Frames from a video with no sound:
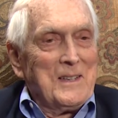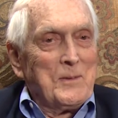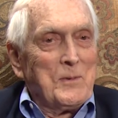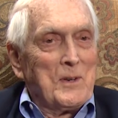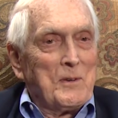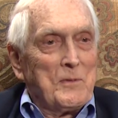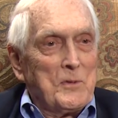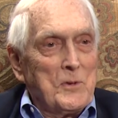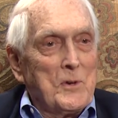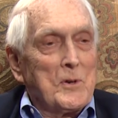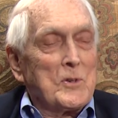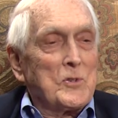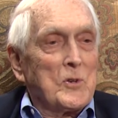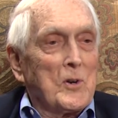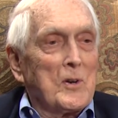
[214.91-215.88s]
Well, a few
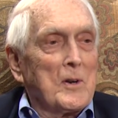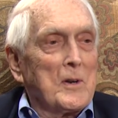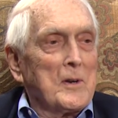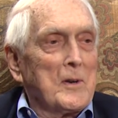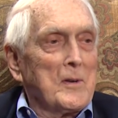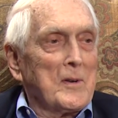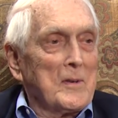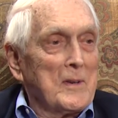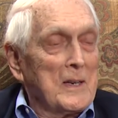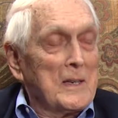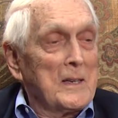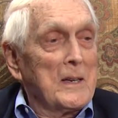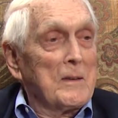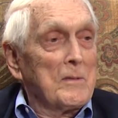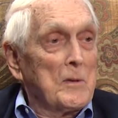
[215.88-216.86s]
years earlier, they
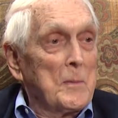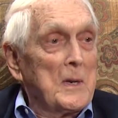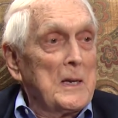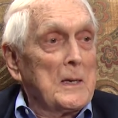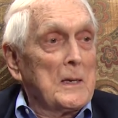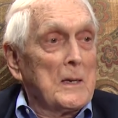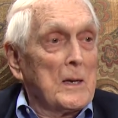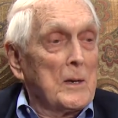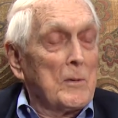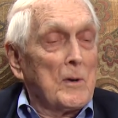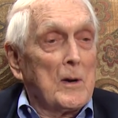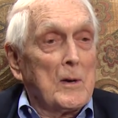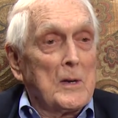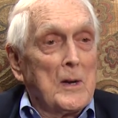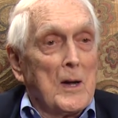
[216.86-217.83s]
had given me an
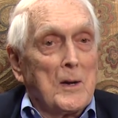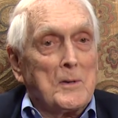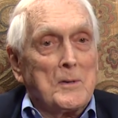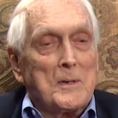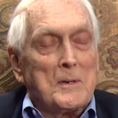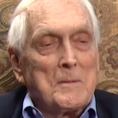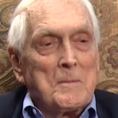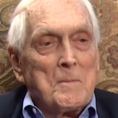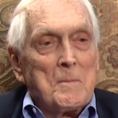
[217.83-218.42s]
honorary doctorate.